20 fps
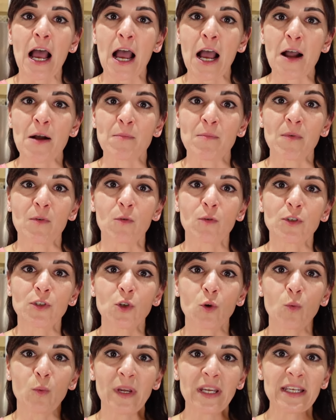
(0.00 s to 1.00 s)
Um,
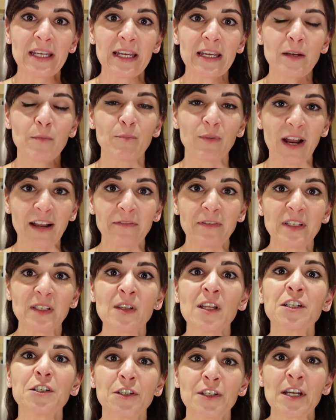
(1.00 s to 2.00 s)
so we did breakfast,
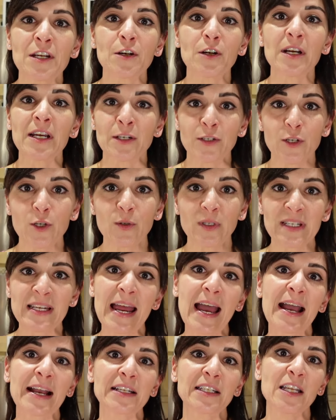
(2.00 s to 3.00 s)
lunch, dinner, and two
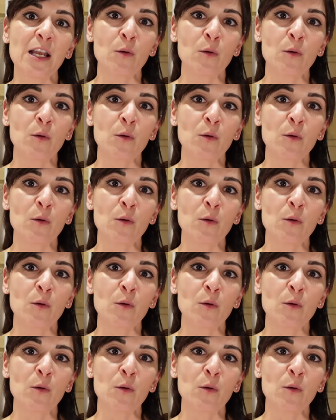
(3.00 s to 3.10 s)
snacks,